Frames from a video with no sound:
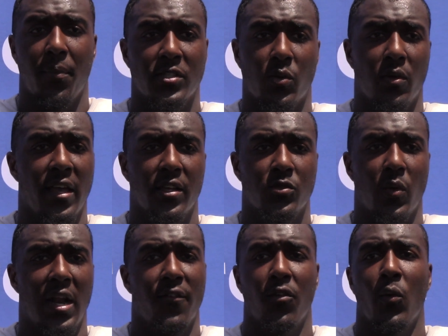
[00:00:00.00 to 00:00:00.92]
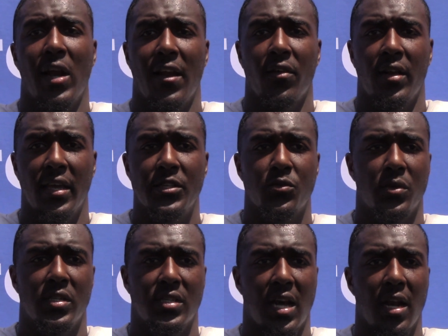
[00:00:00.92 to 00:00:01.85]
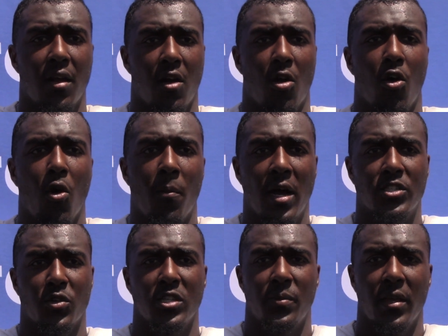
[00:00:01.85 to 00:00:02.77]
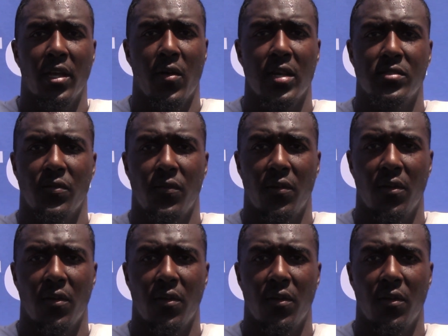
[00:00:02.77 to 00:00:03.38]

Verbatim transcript: It's, it's whatever whatever it is. We're just got our whole mantra is be aggressive.